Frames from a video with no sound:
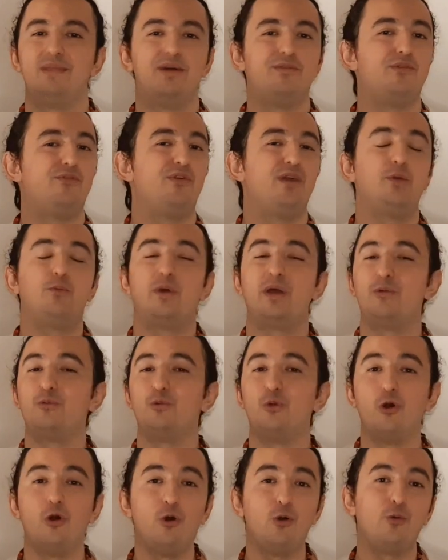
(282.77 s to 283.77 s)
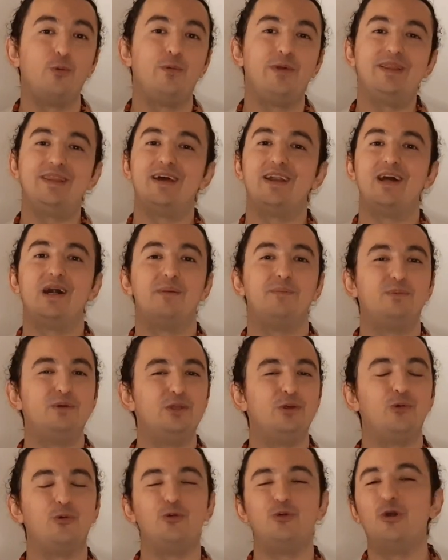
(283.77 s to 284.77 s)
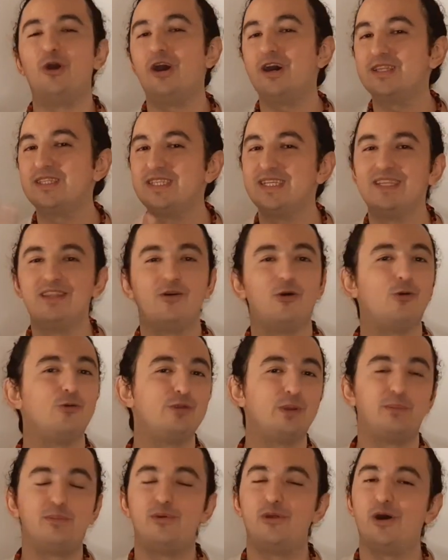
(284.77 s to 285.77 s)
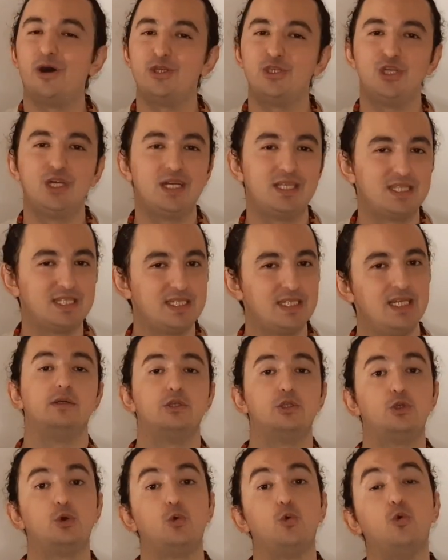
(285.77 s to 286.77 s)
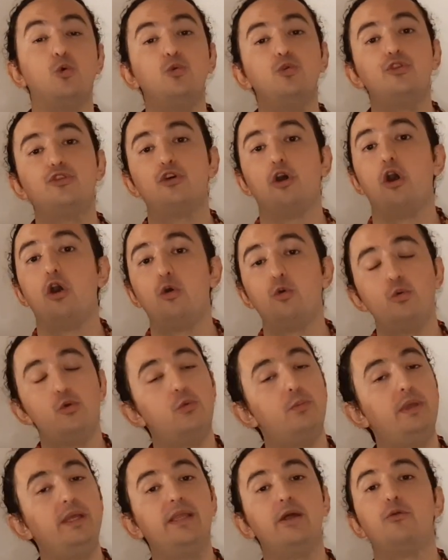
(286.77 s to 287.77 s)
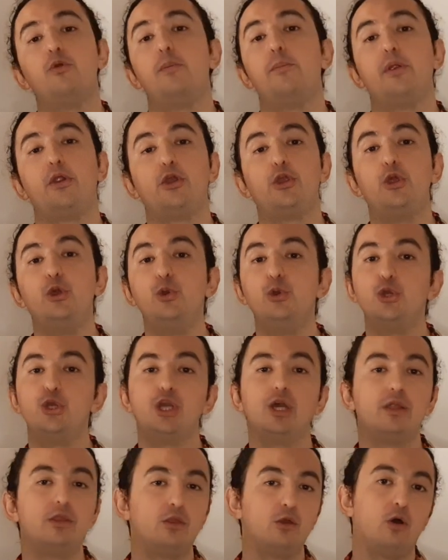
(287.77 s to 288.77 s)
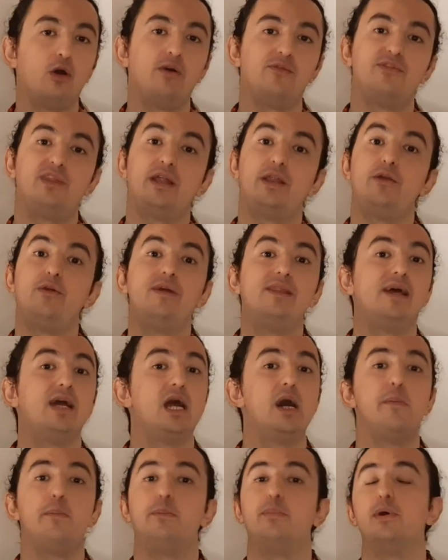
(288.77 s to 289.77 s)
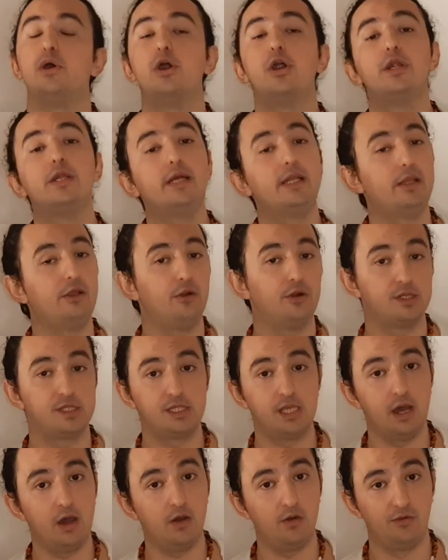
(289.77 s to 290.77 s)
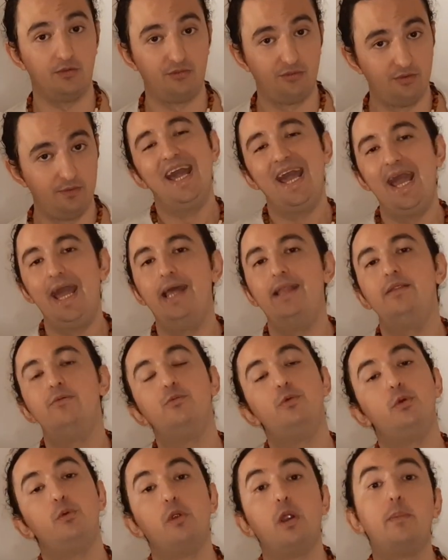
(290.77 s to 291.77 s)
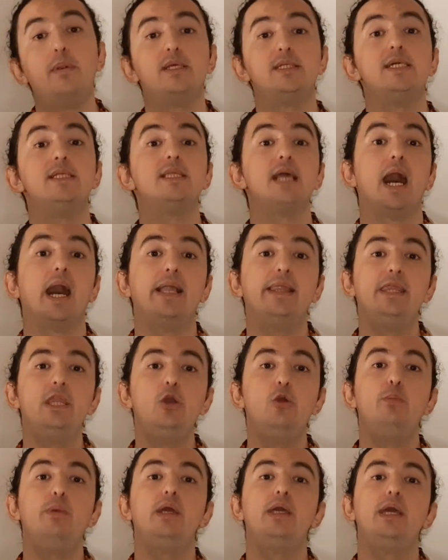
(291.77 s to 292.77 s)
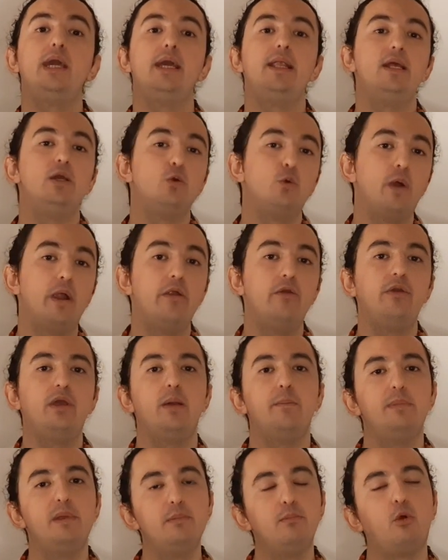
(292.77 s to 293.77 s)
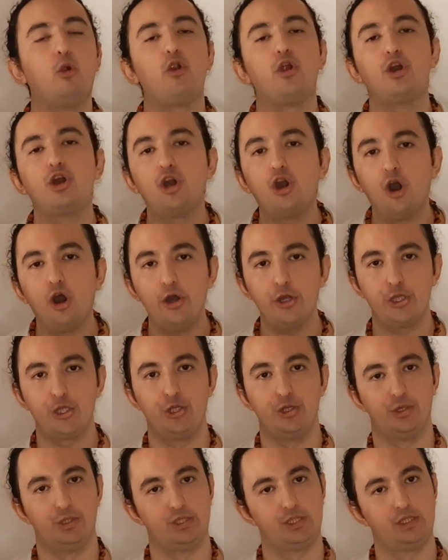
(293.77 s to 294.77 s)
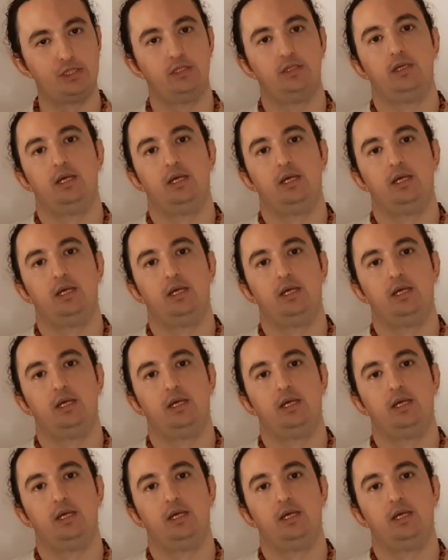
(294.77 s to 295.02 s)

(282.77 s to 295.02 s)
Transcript: everything went wrong, we ended up rotten all the projects. So Junajpu will be the repercussion of that you ended up burning yourself. And will represent a new beginning where you can be more cautious